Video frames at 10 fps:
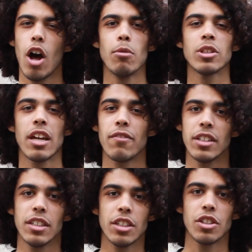Almost every
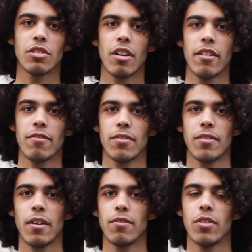teacher
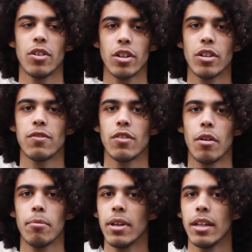I've learned
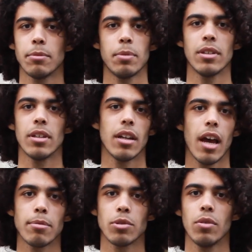from has been
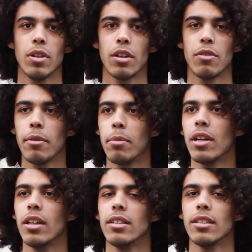absolutely great
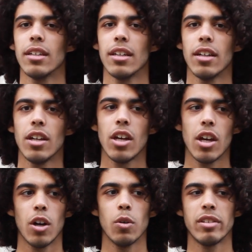because
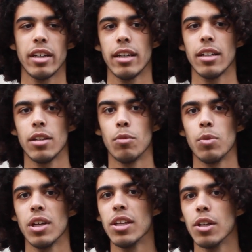Ozyegin
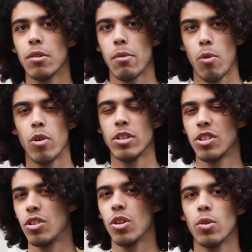really
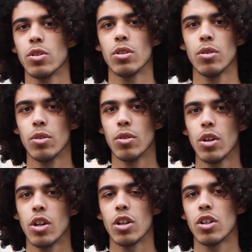rewards those who
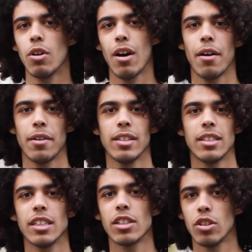go out and
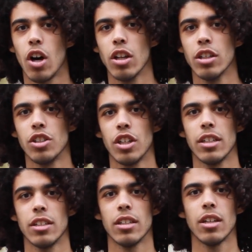seek knowledge
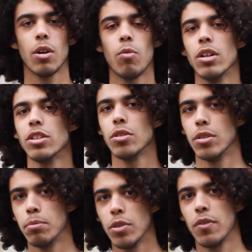and want to
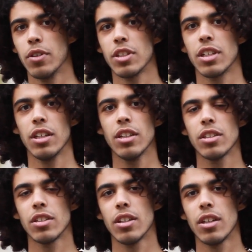improve their
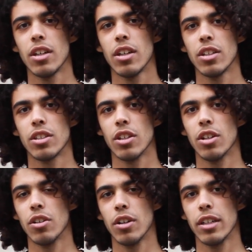skills.
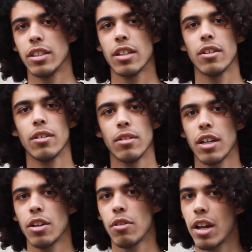So it's an
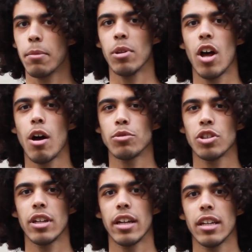incredible
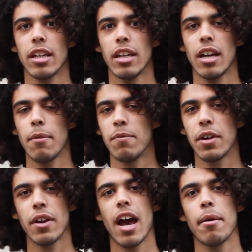option, and I'm
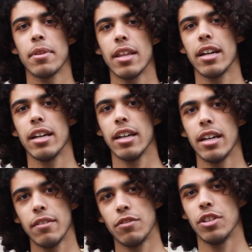very happy that I
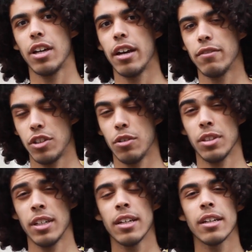have
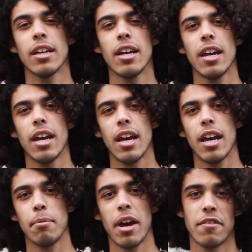chosen it.
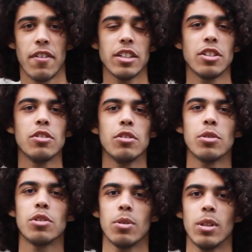My advice to new
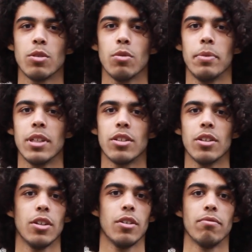students would be
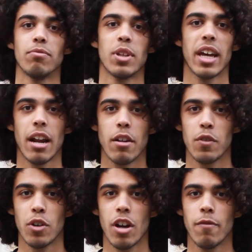to get out of
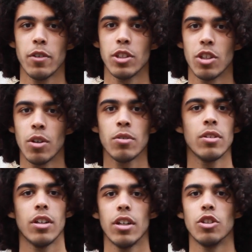your comfort zone,
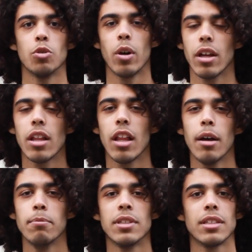join
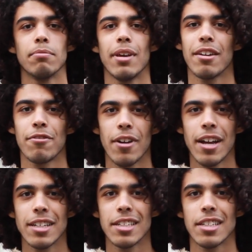clubs, make
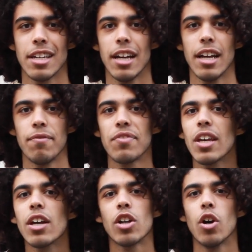friends,
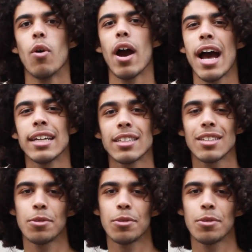go ask